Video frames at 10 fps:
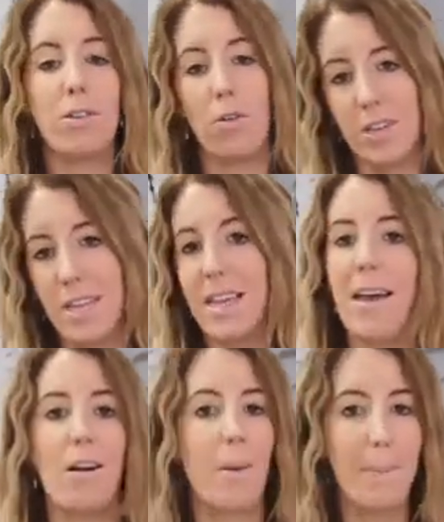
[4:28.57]
obviously they
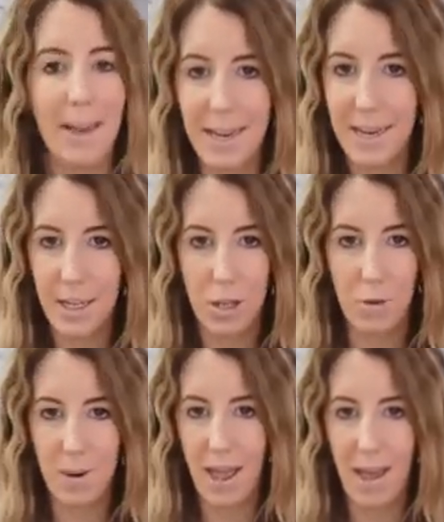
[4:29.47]
are completely
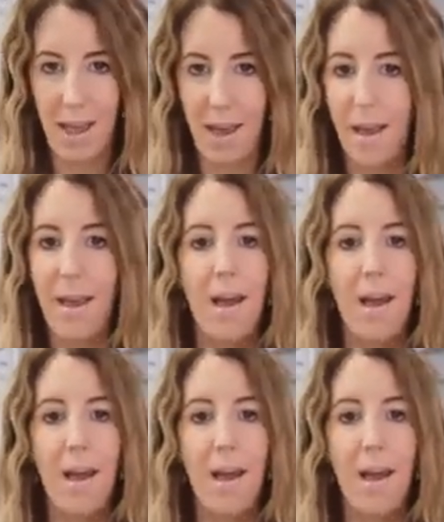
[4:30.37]
human hair,